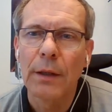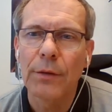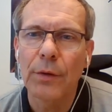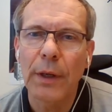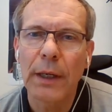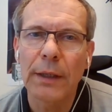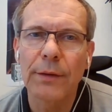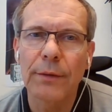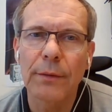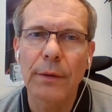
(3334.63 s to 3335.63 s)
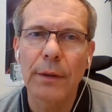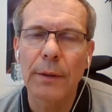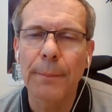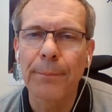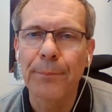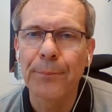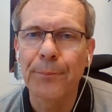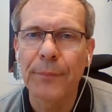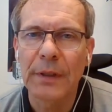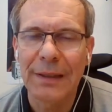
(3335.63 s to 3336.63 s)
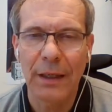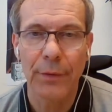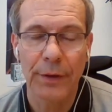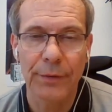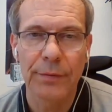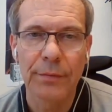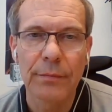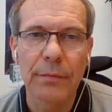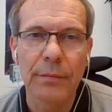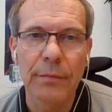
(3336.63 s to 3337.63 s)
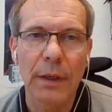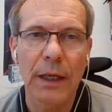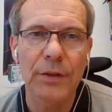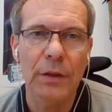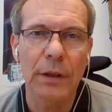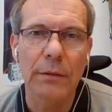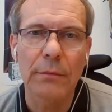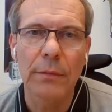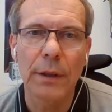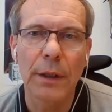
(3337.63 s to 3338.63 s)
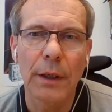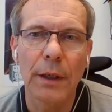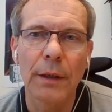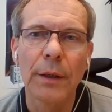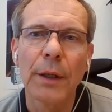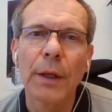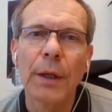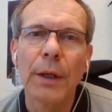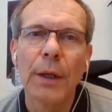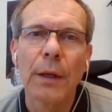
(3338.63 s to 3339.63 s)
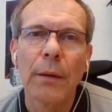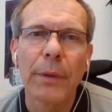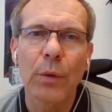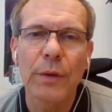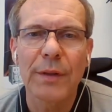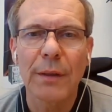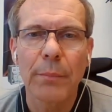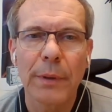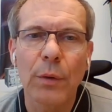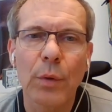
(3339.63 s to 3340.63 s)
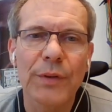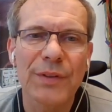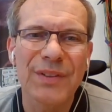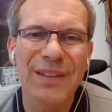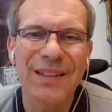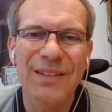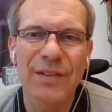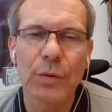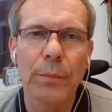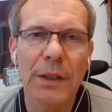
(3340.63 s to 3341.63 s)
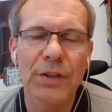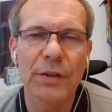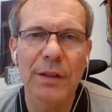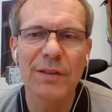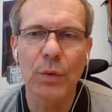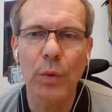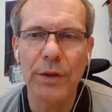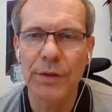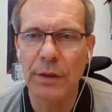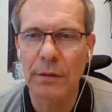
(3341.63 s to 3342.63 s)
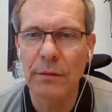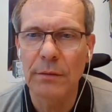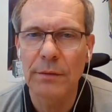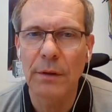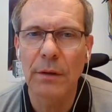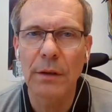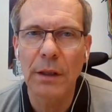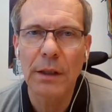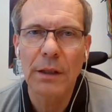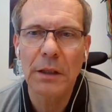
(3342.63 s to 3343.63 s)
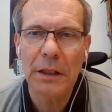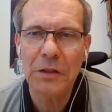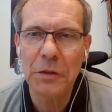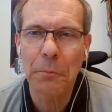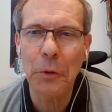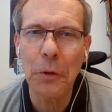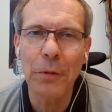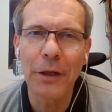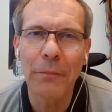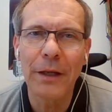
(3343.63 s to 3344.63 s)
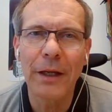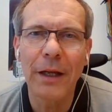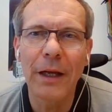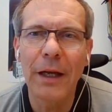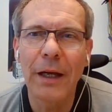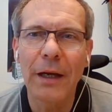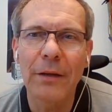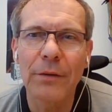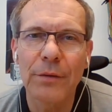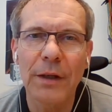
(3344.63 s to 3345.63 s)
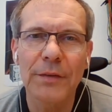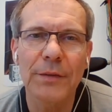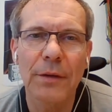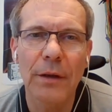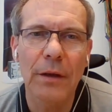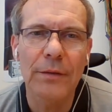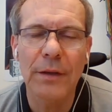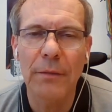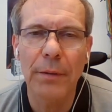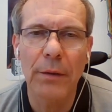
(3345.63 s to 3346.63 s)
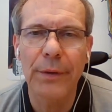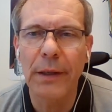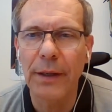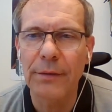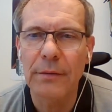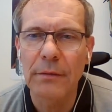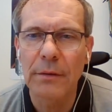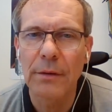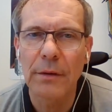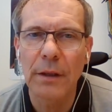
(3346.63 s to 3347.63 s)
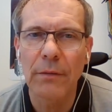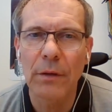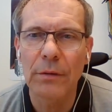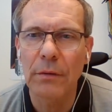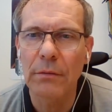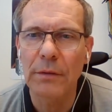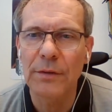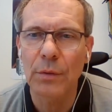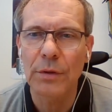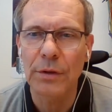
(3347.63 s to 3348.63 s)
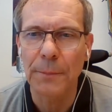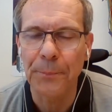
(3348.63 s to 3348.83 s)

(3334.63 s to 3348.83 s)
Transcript: the right uh, current, actually, uh, because it's too much distortion. So it's a problem uh, to test cell power relays. You have a lot of distortion.